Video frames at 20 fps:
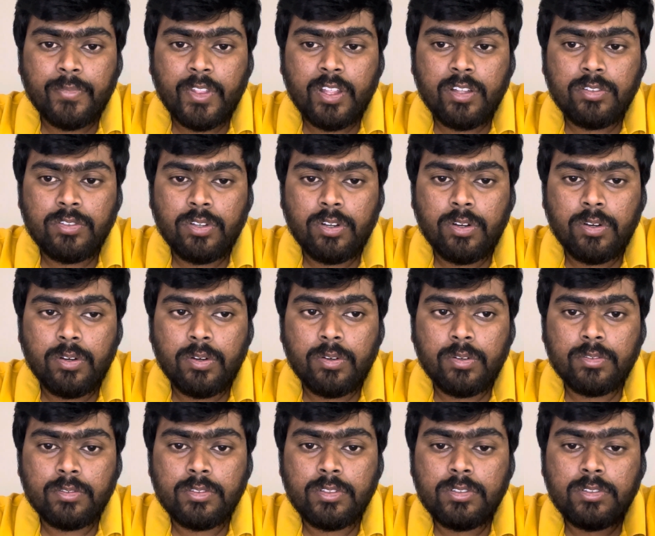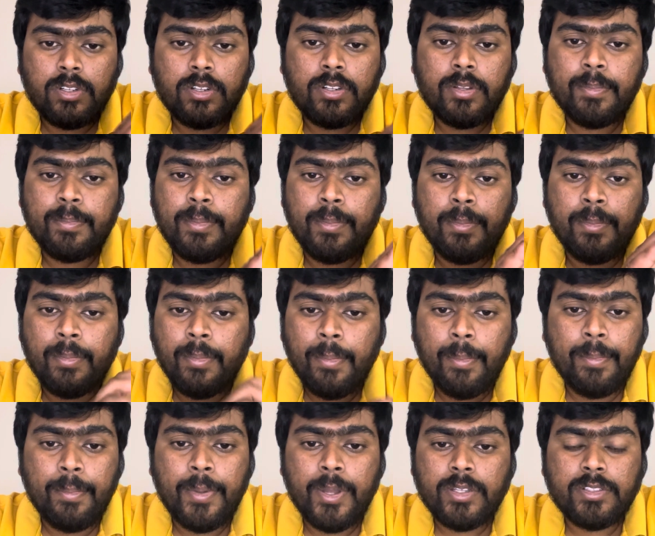So these are the
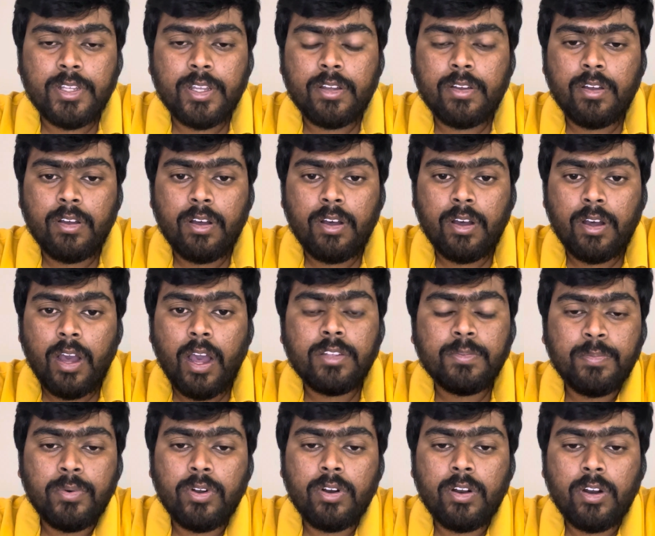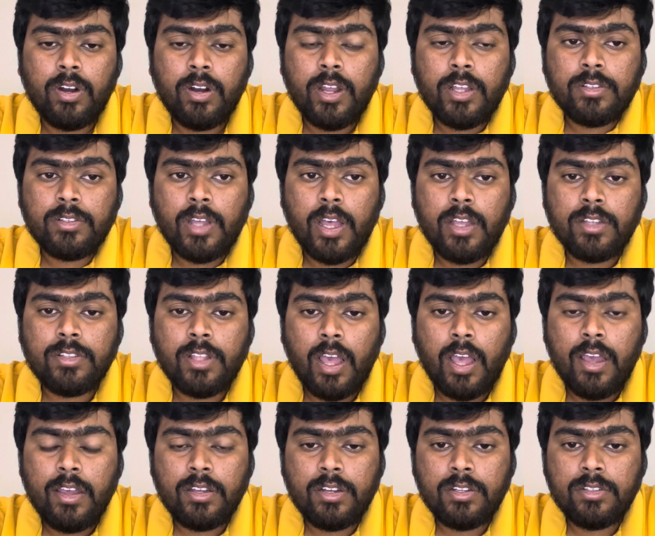basic as
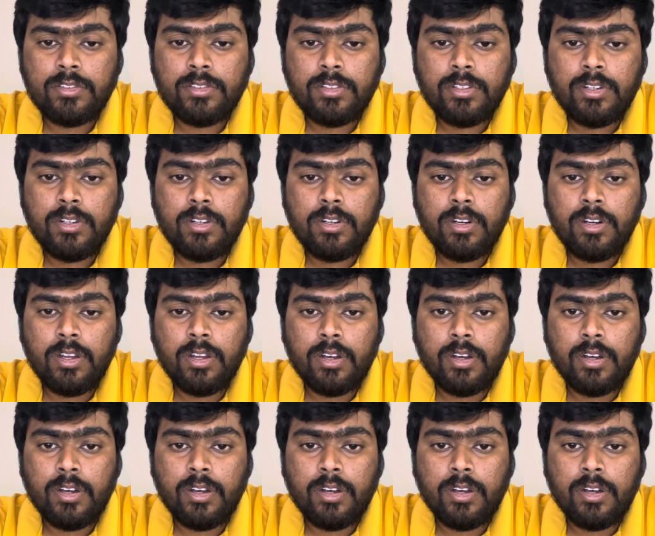I concern.